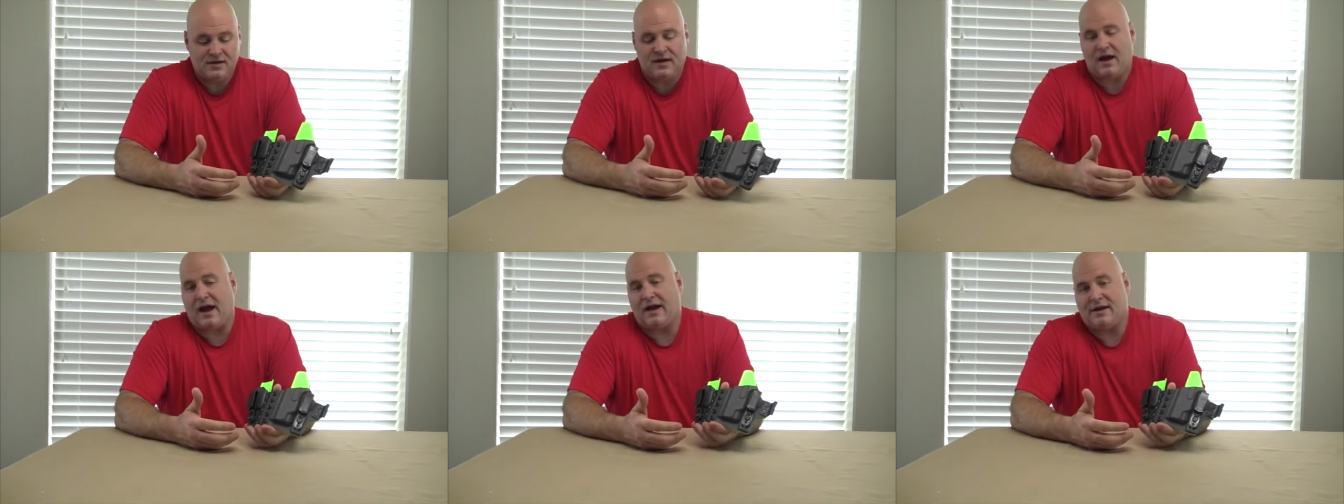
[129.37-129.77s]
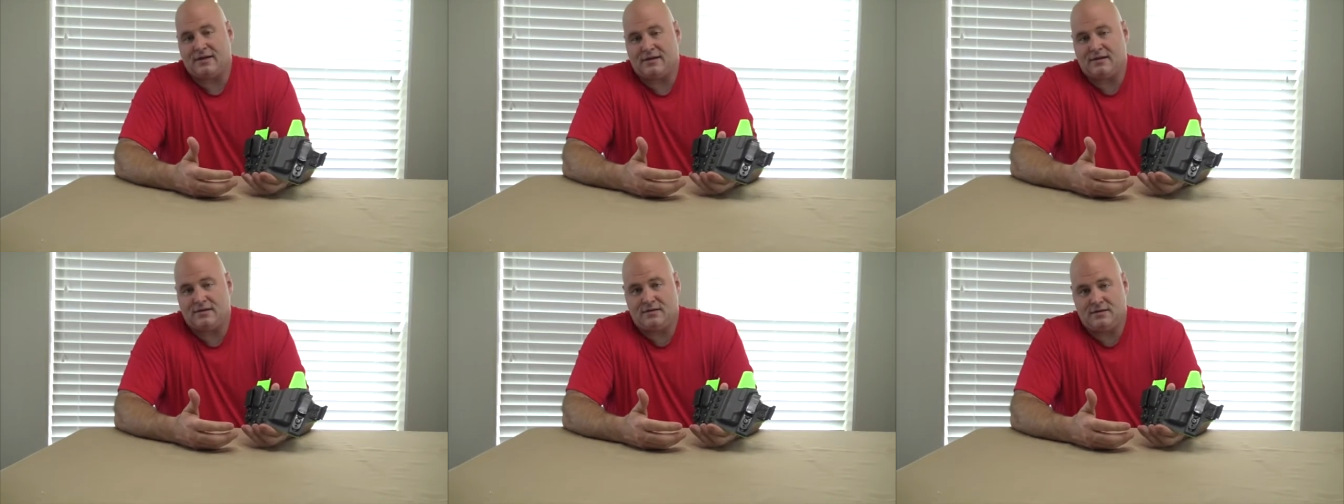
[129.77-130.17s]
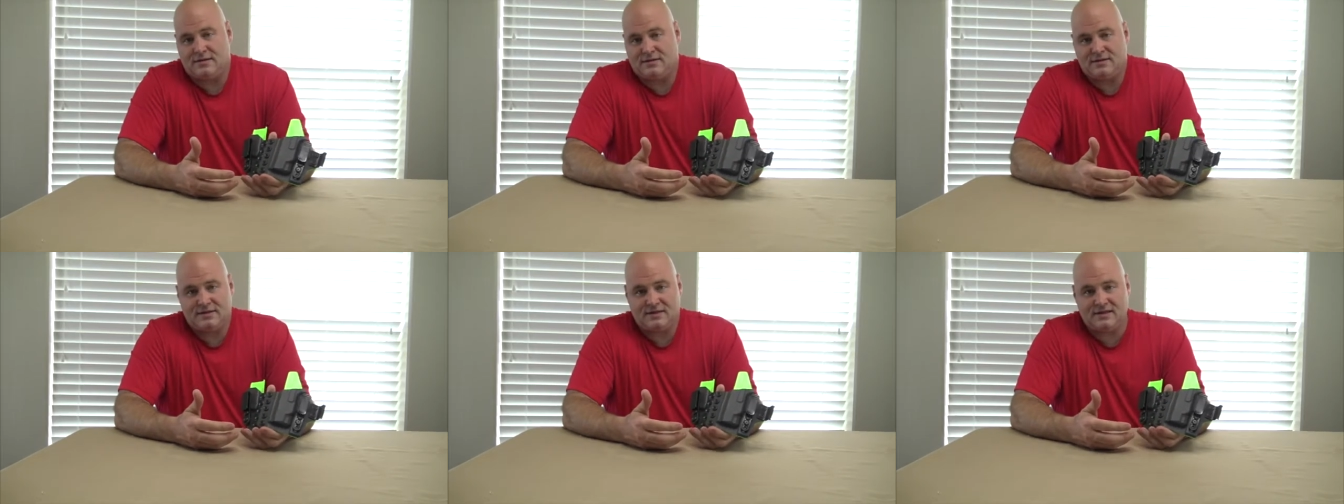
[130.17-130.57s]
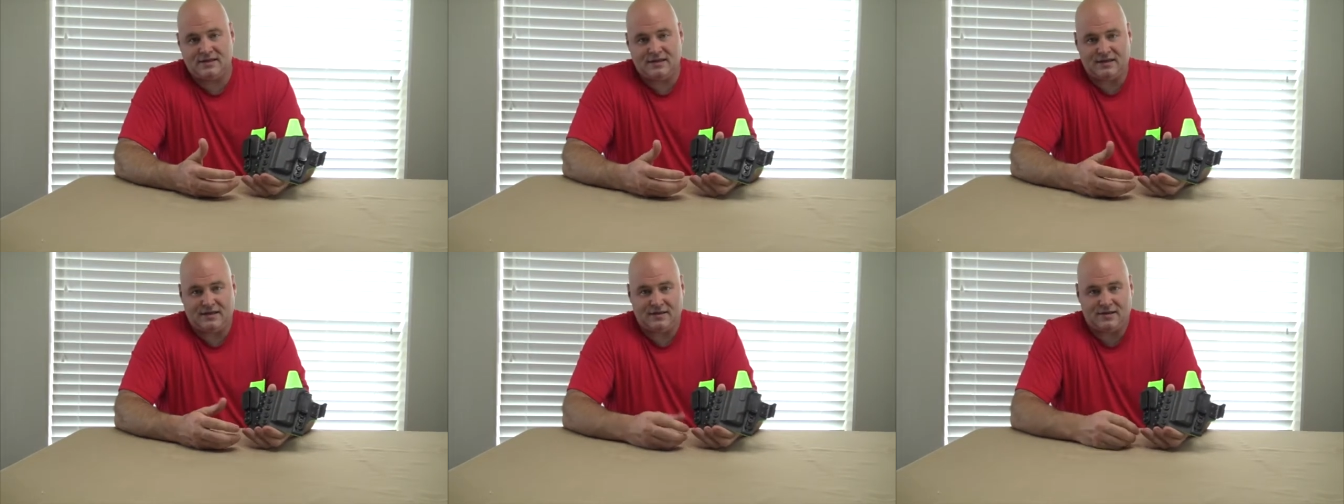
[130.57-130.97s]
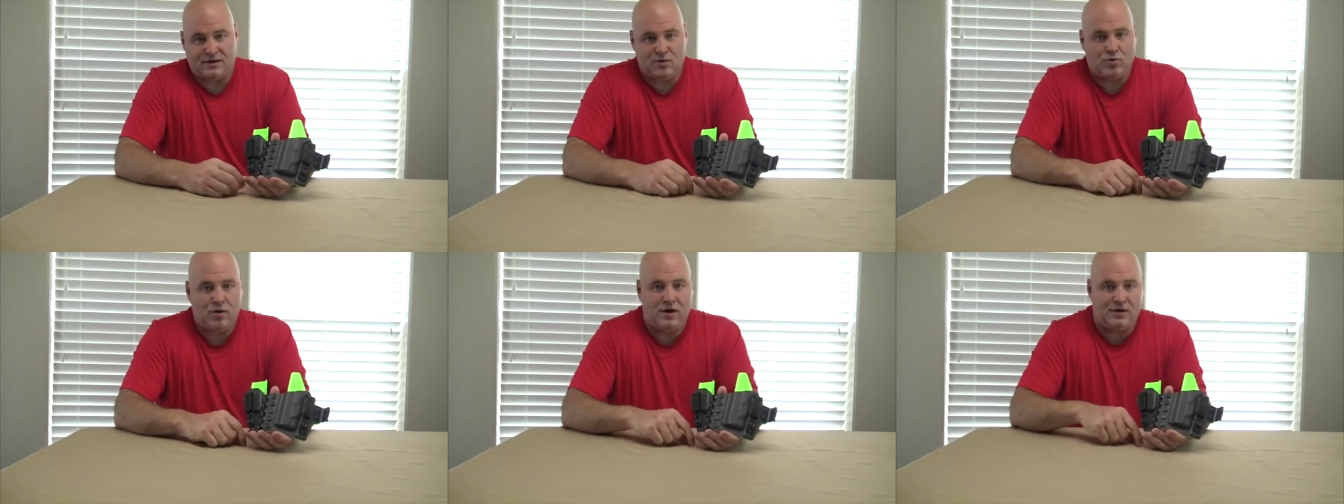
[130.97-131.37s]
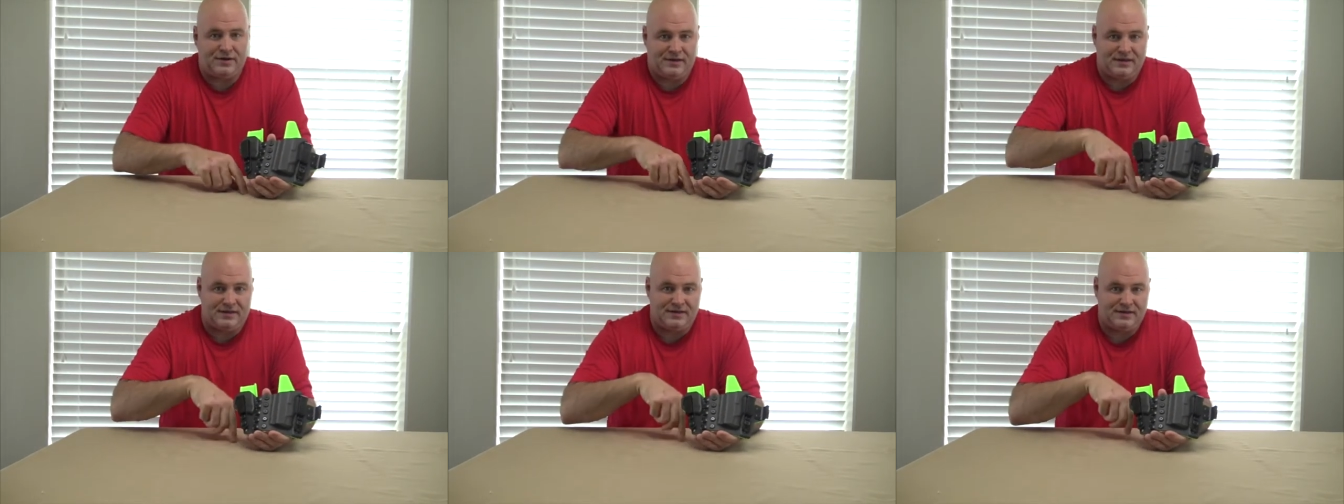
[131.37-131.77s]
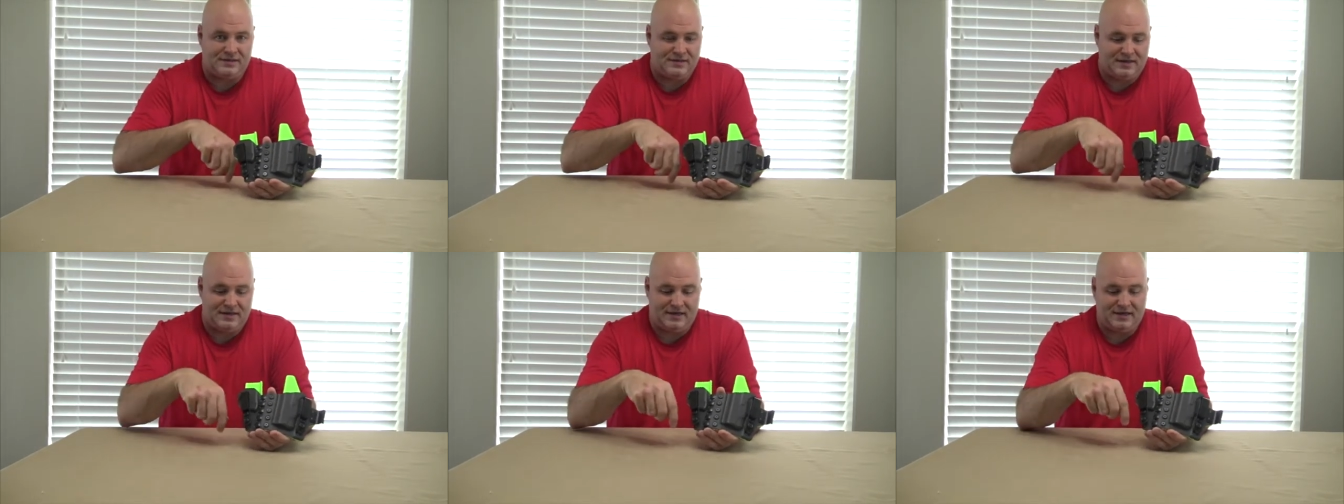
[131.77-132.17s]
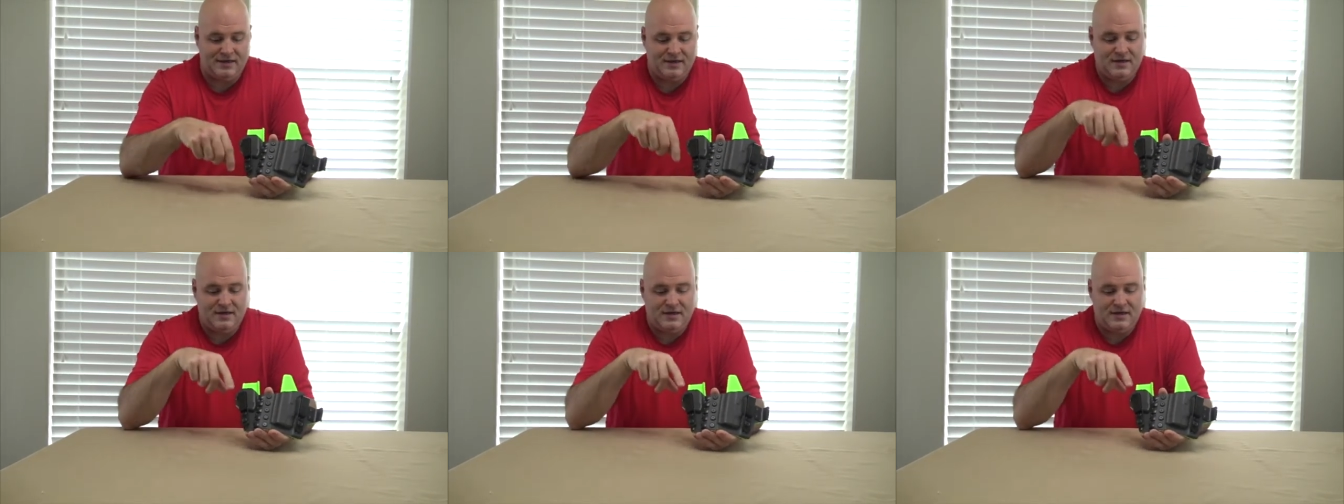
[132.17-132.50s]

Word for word: I could see the quality in this thing.